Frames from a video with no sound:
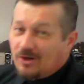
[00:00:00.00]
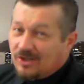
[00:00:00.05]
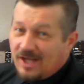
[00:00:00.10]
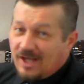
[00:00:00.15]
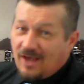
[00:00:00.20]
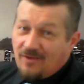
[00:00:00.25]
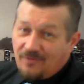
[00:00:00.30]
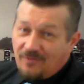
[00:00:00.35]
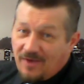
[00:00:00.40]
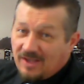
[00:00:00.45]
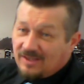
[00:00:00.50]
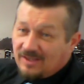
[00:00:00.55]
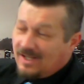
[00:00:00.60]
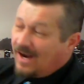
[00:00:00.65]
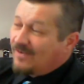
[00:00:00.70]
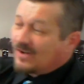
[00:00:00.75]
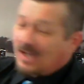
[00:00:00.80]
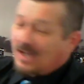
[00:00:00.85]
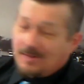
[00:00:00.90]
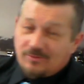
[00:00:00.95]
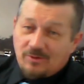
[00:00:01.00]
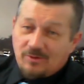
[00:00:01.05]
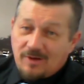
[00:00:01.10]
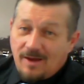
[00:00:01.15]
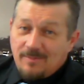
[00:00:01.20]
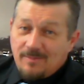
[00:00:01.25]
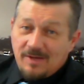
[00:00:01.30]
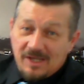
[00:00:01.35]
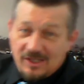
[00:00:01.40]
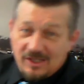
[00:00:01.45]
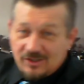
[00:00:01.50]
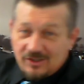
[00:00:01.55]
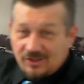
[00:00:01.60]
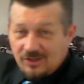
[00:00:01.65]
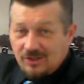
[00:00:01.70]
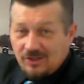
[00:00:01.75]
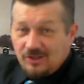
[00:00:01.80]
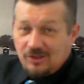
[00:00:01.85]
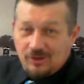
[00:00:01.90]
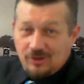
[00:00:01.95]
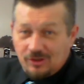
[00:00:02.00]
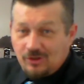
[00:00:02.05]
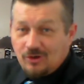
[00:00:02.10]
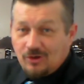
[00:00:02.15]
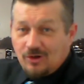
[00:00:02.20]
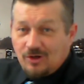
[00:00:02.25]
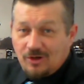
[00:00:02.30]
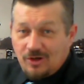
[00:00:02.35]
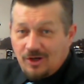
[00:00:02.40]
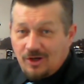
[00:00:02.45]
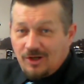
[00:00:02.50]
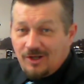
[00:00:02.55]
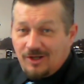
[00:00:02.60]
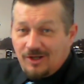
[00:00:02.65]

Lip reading: down effect that ever comes from government is you're